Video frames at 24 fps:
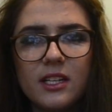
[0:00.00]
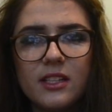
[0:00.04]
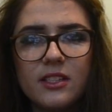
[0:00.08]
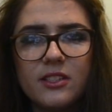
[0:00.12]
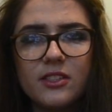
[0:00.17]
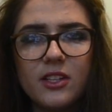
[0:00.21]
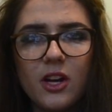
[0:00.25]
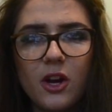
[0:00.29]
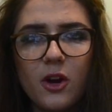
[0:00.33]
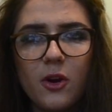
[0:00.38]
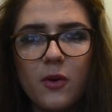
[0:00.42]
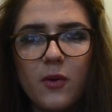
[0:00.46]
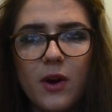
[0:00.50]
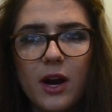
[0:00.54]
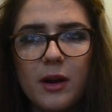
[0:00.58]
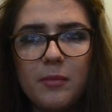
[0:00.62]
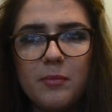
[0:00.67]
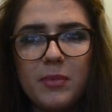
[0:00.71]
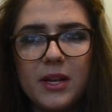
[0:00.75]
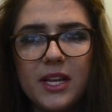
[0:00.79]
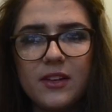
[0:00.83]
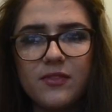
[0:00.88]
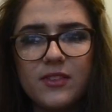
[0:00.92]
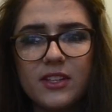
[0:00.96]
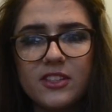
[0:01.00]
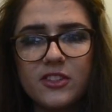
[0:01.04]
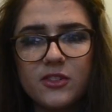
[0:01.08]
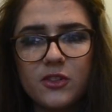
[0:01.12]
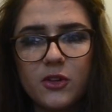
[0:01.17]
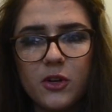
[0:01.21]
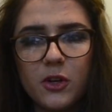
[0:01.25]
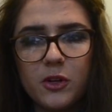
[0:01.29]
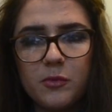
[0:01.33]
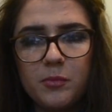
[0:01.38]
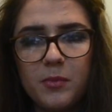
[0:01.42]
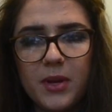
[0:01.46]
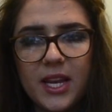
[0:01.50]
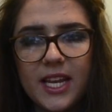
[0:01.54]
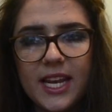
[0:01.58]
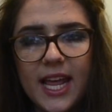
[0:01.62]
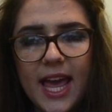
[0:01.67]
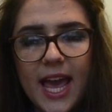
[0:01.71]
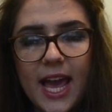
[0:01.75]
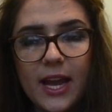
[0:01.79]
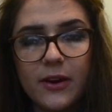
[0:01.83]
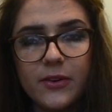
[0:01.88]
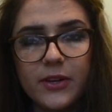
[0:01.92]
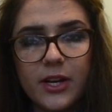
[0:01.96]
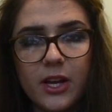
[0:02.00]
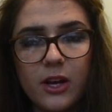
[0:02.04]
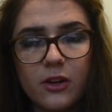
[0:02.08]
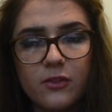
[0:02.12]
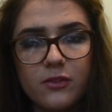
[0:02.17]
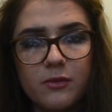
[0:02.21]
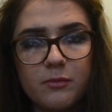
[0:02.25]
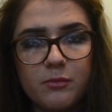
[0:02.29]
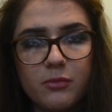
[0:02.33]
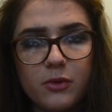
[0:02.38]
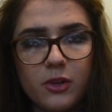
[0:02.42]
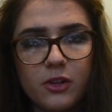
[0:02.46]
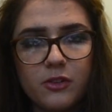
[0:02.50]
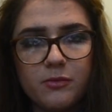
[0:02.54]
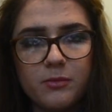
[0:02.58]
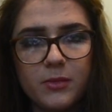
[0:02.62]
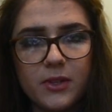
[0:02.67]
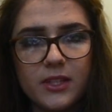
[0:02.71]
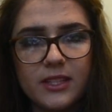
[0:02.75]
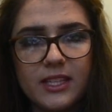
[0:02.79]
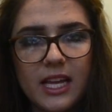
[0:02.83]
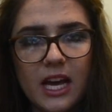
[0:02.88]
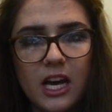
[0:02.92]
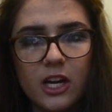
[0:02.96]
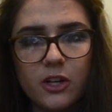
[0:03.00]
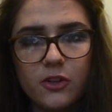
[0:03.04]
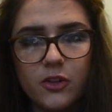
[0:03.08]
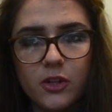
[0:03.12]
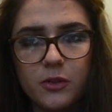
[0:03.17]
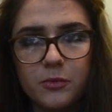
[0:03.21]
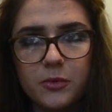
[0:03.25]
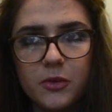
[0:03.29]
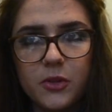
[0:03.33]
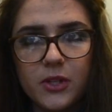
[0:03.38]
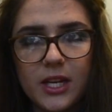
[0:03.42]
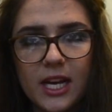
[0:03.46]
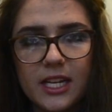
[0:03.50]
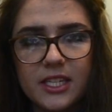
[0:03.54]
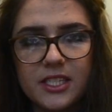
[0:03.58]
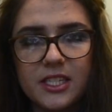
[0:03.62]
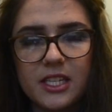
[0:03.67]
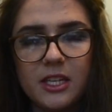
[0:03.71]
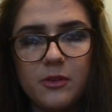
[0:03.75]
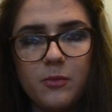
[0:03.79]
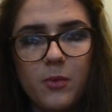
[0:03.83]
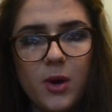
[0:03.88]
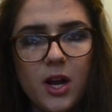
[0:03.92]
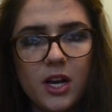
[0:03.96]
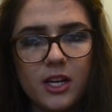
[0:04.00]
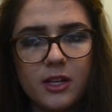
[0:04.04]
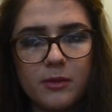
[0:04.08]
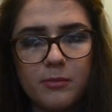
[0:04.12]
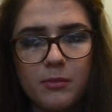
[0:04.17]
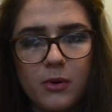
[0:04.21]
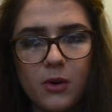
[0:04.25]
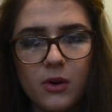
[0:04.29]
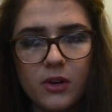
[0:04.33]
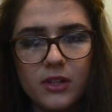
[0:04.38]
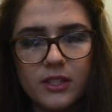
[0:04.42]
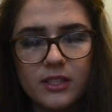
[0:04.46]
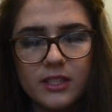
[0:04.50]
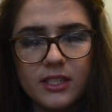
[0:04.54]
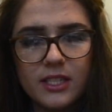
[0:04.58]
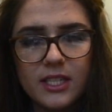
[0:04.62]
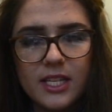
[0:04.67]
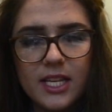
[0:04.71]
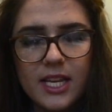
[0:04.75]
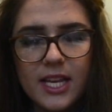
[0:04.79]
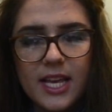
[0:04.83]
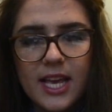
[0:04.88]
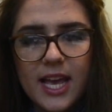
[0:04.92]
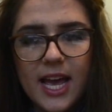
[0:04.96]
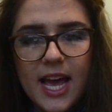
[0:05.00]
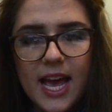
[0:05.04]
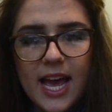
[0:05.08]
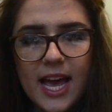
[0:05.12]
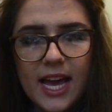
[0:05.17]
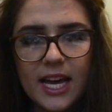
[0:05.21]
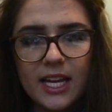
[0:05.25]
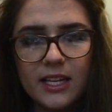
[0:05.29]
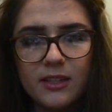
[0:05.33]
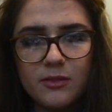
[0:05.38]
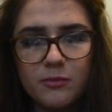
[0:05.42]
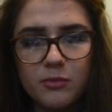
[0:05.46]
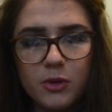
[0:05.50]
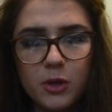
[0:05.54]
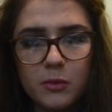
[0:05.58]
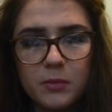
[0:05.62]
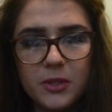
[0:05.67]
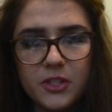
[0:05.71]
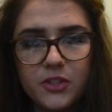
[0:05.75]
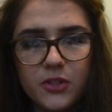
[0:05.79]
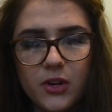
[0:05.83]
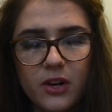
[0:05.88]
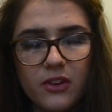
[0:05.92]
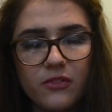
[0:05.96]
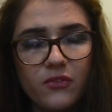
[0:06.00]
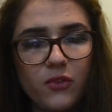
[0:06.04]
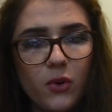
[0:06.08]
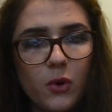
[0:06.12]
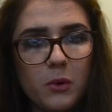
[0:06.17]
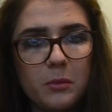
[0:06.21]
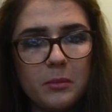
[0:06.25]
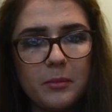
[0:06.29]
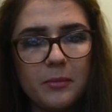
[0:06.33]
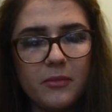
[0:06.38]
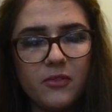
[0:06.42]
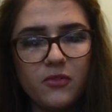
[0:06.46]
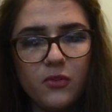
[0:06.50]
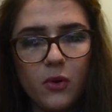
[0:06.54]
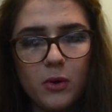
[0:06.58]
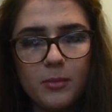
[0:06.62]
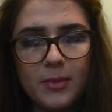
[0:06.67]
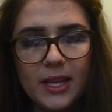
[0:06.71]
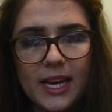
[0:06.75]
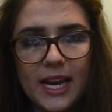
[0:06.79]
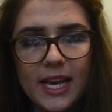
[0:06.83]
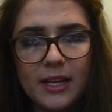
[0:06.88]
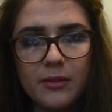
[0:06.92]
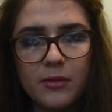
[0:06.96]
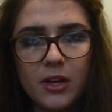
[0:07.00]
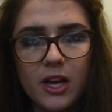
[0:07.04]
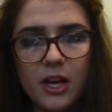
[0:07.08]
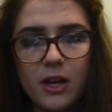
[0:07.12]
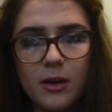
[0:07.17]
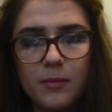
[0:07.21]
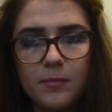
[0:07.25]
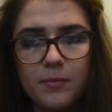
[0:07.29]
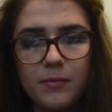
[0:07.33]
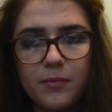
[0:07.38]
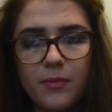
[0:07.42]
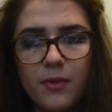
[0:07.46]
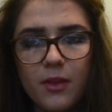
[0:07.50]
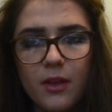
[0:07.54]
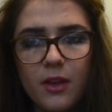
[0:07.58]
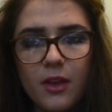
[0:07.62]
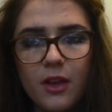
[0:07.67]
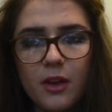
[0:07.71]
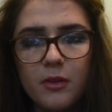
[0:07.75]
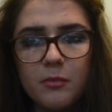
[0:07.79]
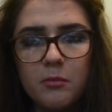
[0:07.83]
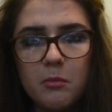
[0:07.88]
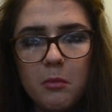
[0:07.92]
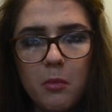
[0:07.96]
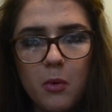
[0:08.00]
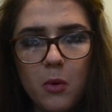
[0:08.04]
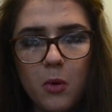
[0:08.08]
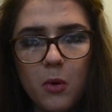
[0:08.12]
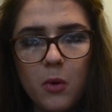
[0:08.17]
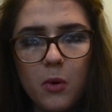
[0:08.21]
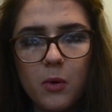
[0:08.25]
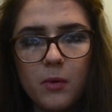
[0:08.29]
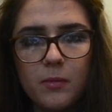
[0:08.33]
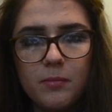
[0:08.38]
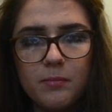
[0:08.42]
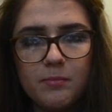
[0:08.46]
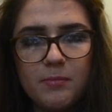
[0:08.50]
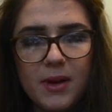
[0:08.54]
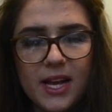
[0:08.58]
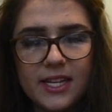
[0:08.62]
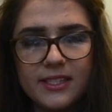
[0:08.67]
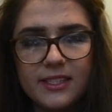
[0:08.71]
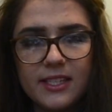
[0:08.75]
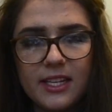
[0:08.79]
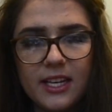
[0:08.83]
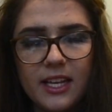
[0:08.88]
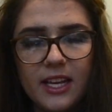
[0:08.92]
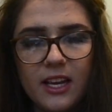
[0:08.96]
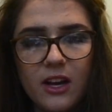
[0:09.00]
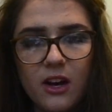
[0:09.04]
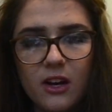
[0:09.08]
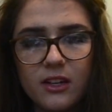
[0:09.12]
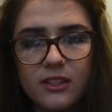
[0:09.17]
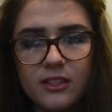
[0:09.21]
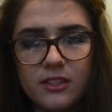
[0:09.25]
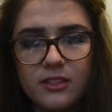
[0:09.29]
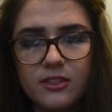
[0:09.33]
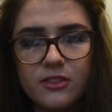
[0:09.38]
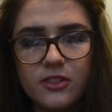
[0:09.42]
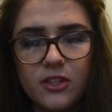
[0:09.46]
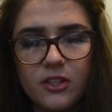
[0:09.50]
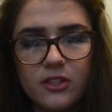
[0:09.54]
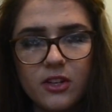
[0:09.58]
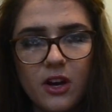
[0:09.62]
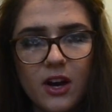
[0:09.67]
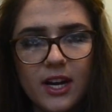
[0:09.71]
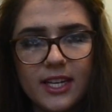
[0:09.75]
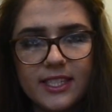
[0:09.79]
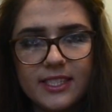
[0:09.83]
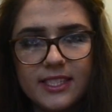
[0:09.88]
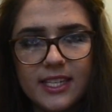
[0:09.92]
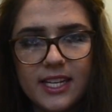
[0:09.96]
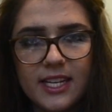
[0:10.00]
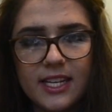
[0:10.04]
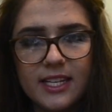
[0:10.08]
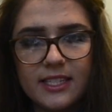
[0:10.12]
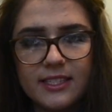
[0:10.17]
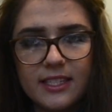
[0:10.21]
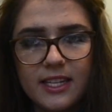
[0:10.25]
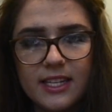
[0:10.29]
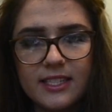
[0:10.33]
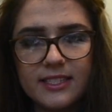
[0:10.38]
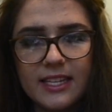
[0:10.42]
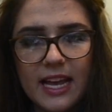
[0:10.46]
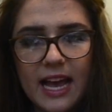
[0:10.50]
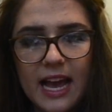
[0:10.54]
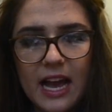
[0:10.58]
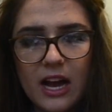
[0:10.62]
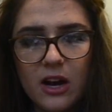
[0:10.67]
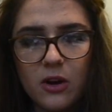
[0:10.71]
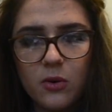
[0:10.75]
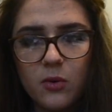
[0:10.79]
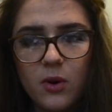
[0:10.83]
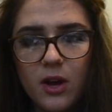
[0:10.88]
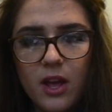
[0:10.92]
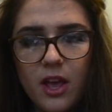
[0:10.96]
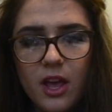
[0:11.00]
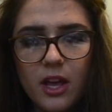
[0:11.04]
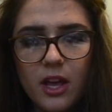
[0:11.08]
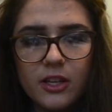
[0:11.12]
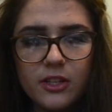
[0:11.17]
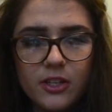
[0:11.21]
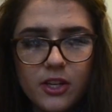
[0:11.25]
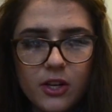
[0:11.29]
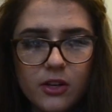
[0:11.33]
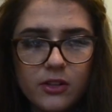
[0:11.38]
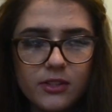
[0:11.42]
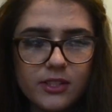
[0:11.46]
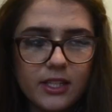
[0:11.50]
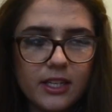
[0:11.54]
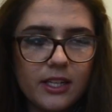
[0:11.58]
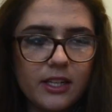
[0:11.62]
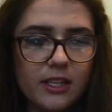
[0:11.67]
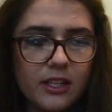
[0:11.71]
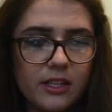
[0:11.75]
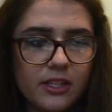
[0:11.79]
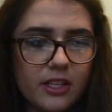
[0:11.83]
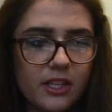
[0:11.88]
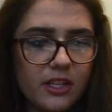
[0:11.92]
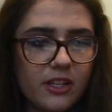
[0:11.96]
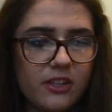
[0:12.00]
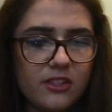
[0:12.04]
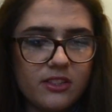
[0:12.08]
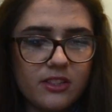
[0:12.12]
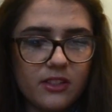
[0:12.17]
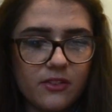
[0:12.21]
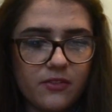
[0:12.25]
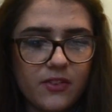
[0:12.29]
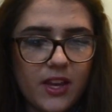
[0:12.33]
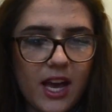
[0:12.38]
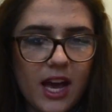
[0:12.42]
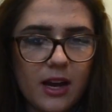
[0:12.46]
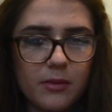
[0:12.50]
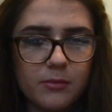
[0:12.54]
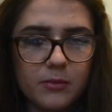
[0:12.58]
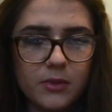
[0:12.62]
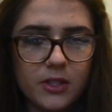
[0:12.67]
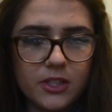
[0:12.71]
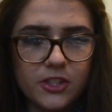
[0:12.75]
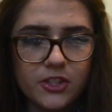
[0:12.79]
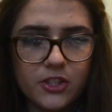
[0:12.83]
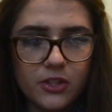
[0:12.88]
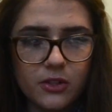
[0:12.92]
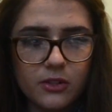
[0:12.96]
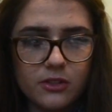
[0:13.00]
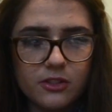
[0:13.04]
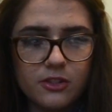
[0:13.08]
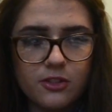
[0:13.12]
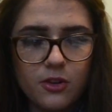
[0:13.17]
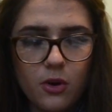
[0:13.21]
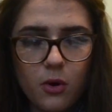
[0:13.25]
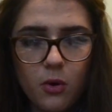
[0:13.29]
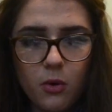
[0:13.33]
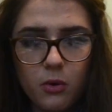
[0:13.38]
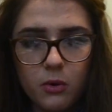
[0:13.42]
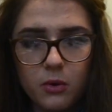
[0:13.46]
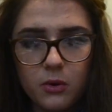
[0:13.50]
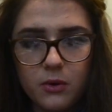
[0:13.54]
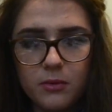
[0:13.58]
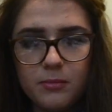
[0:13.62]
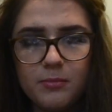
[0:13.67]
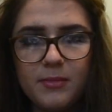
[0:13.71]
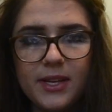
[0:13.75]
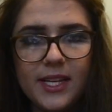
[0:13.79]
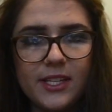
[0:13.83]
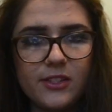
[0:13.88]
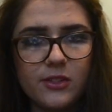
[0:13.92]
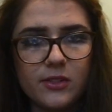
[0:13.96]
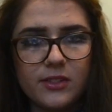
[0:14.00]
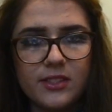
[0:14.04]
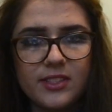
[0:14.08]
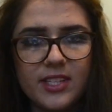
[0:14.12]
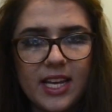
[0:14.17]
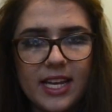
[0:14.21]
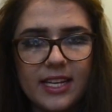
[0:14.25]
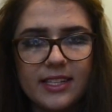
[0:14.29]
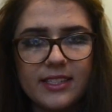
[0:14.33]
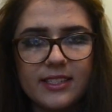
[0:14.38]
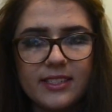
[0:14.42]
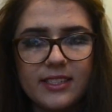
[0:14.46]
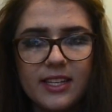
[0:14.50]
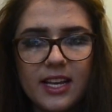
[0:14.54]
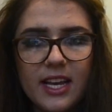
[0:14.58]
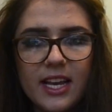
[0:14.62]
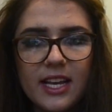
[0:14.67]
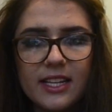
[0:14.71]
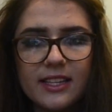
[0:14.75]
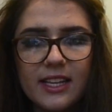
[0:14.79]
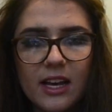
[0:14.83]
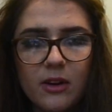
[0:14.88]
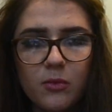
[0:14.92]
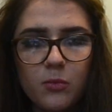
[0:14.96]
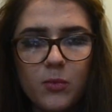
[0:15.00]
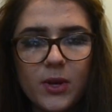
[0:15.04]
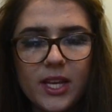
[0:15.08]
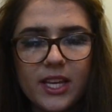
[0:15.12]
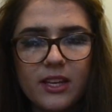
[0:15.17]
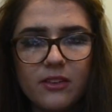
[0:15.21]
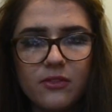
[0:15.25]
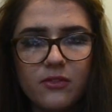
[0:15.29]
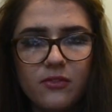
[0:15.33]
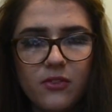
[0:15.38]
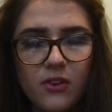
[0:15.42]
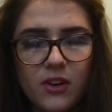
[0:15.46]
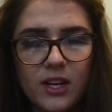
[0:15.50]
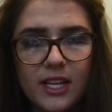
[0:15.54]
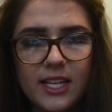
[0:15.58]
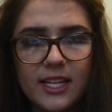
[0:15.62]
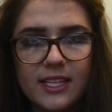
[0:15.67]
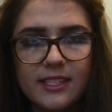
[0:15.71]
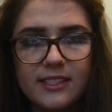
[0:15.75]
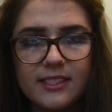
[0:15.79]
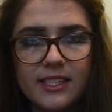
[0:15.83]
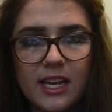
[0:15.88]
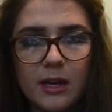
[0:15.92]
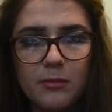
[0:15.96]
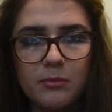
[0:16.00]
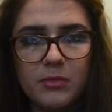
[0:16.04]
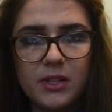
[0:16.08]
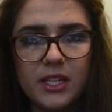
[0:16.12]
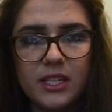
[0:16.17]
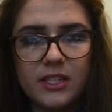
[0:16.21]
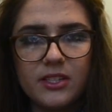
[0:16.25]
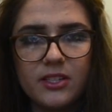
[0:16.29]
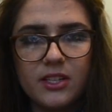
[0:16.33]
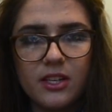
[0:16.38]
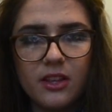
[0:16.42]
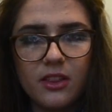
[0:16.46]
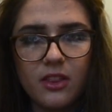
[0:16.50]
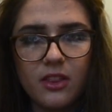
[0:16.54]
So I believe this could be an area of improvement that our group could actually work upon, and probably try and formulate more betterly understood ideas into how, using the use of camera shots or mise-en-scène, that we can fully establish